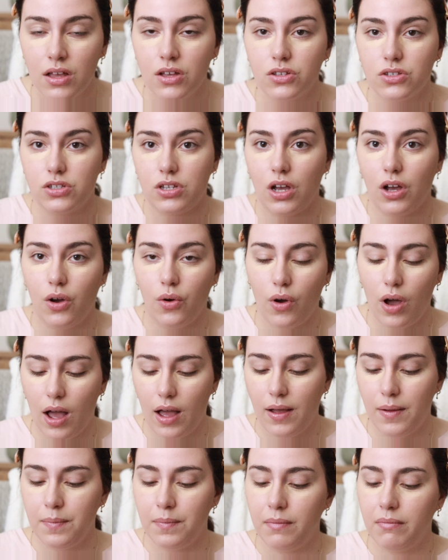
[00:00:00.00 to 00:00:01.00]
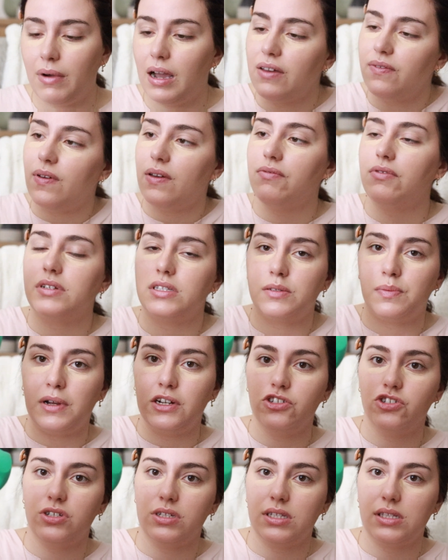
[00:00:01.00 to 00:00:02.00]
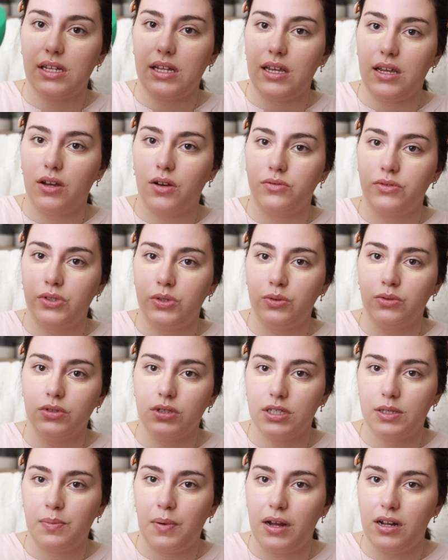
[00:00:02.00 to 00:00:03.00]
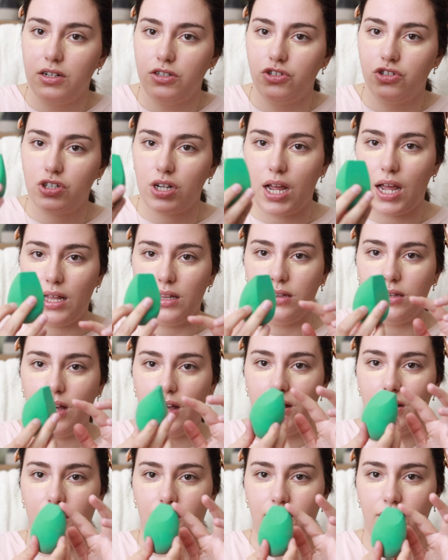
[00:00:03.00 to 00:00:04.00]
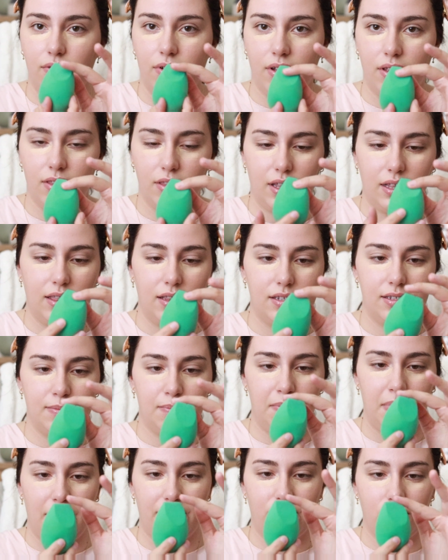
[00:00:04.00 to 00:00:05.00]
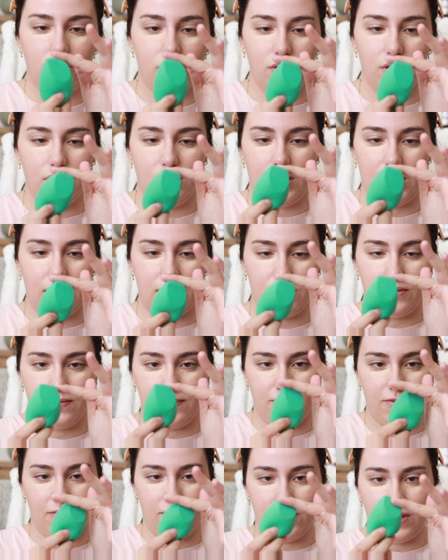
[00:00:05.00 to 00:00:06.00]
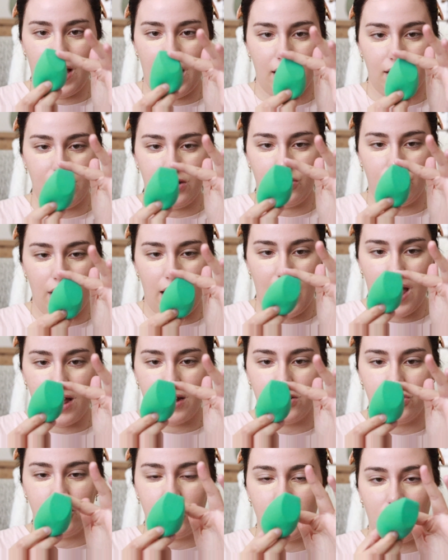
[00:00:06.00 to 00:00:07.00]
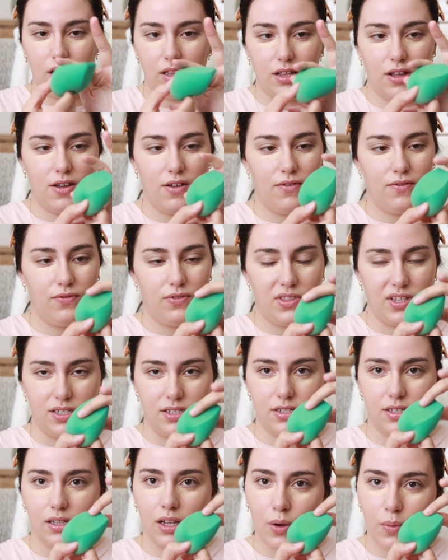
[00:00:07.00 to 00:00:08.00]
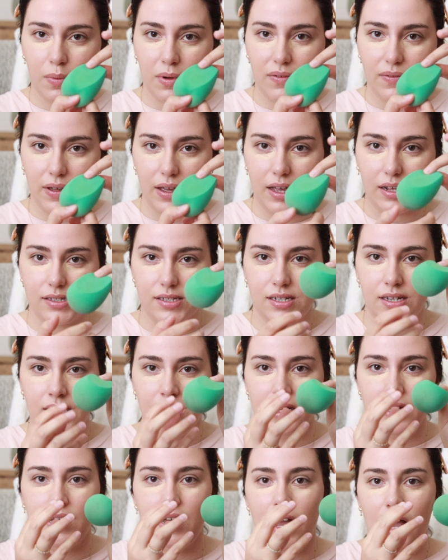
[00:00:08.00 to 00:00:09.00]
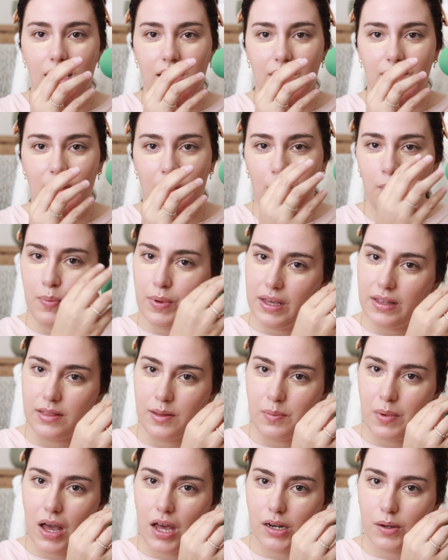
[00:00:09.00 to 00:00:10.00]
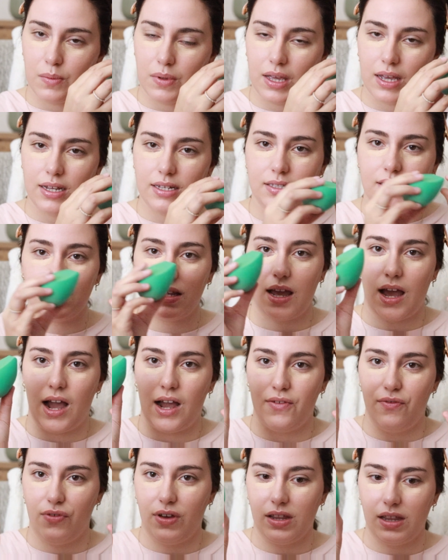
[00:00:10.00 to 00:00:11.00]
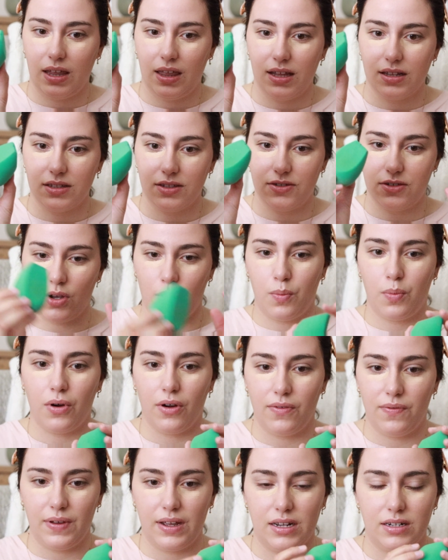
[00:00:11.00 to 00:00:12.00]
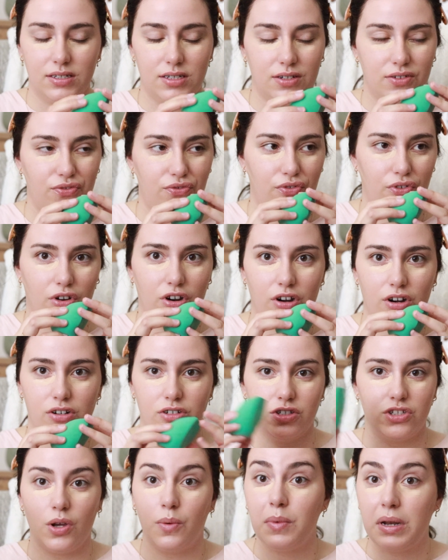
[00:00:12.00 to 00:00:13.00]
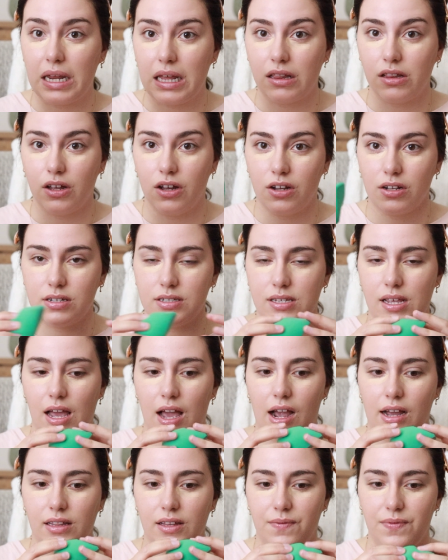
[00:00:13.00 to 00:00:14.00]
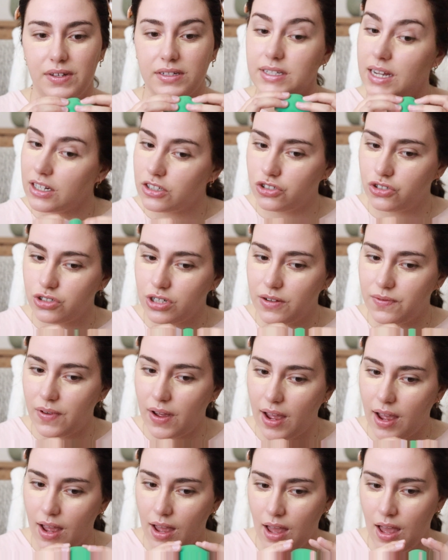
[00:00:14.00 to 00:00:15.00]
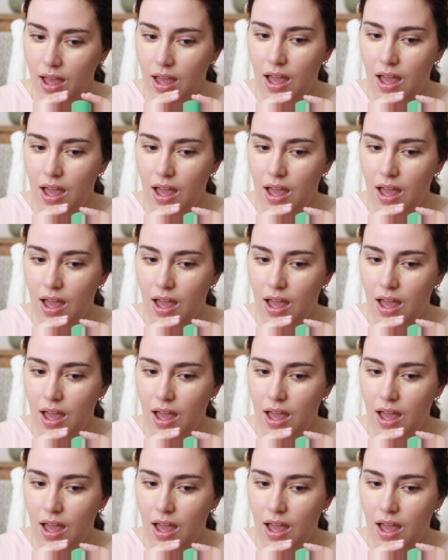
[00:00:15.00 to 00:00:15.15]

So my favorite sponge is the Ego Tools sponge. I love like this beveled, like flat little edge. I love the slope of it. I love how big the bottom gets. I feel like it's so perfect for so many looks. I love the texture of it.